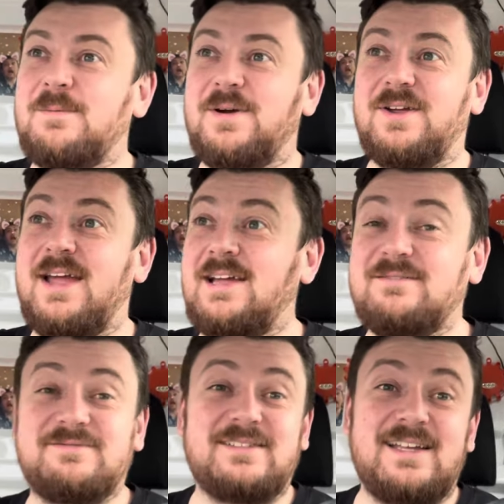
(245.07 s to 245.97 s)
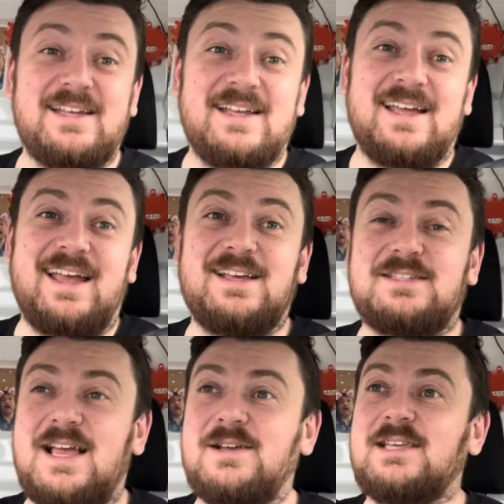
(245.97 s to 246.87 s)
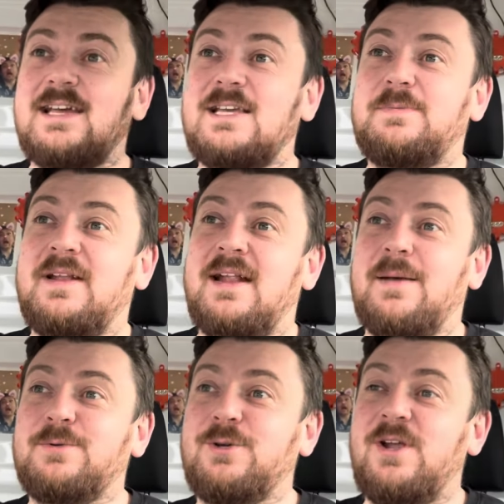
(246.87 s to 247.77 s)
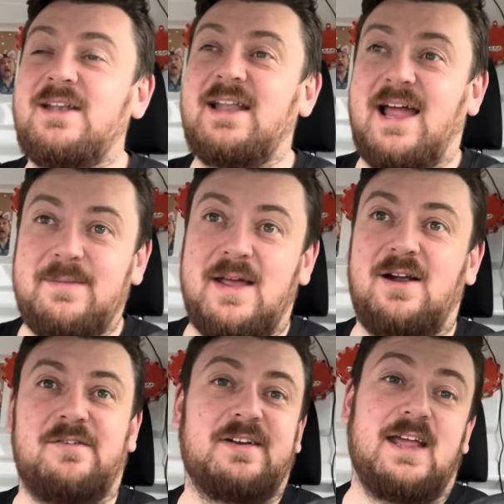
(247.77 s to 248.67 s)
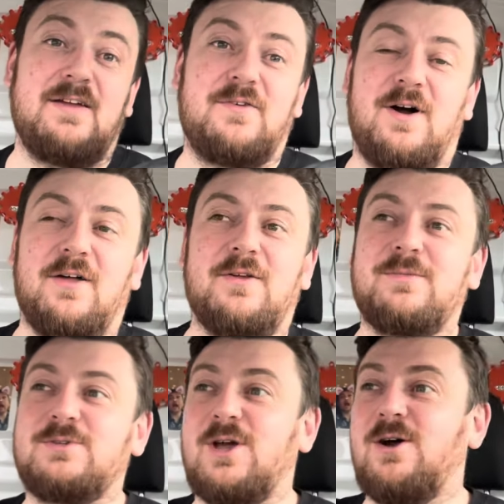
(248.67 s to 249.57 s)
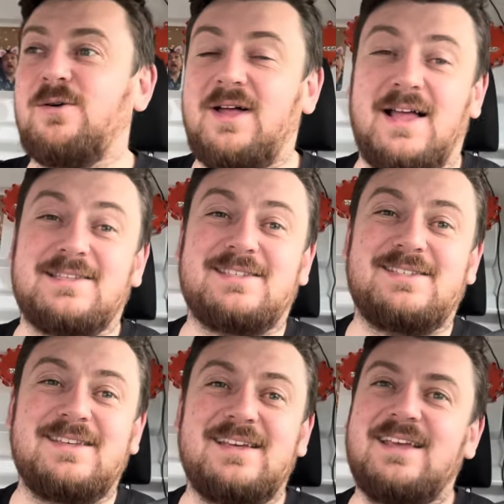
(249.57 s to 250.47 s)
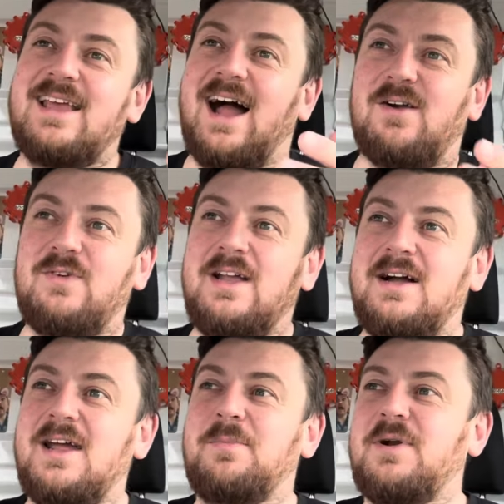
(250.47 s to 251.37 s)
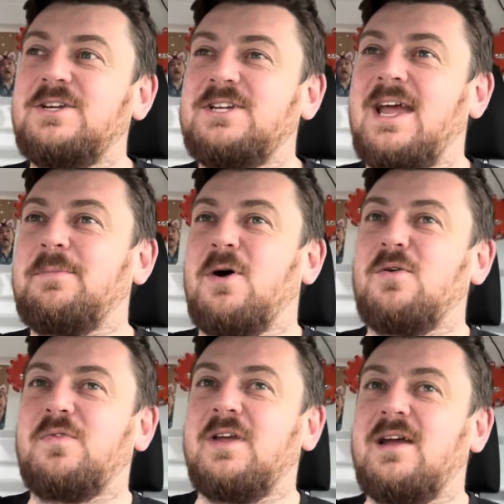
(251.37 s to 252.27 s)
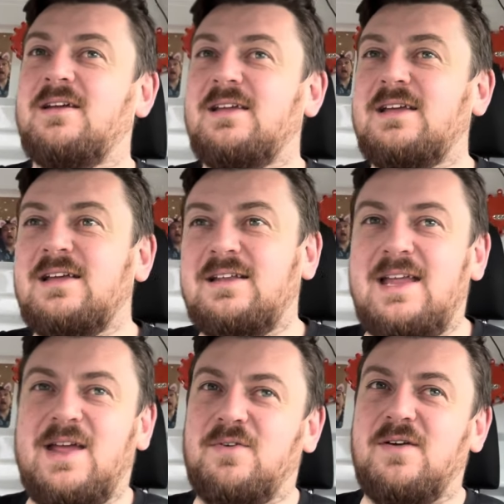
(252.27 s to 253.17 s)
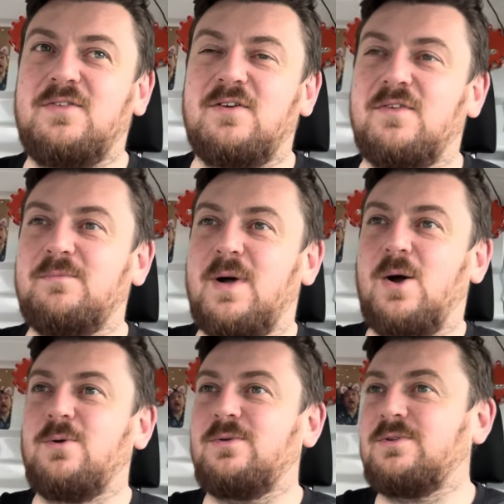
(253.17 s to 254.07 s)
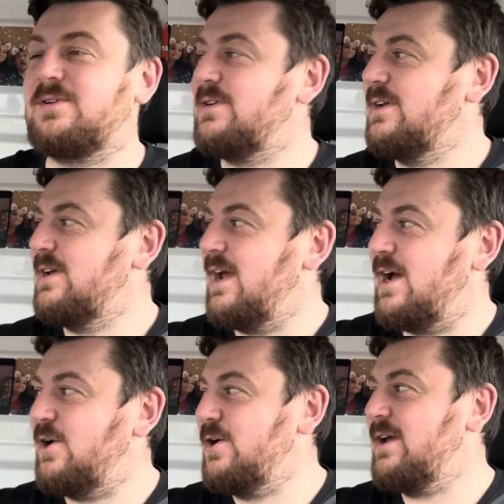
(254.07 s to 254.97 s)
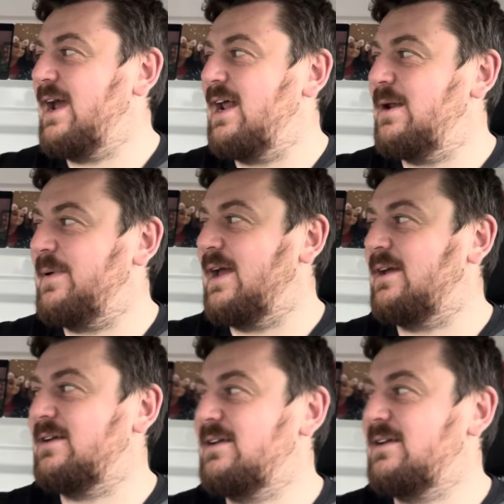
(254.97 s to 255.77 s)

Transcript: But yeah, it sounds like it's been an absolute nightmare of a day for them. So lads, I really appreciate both of you. Neither of you have moaned. I know you're getting a bit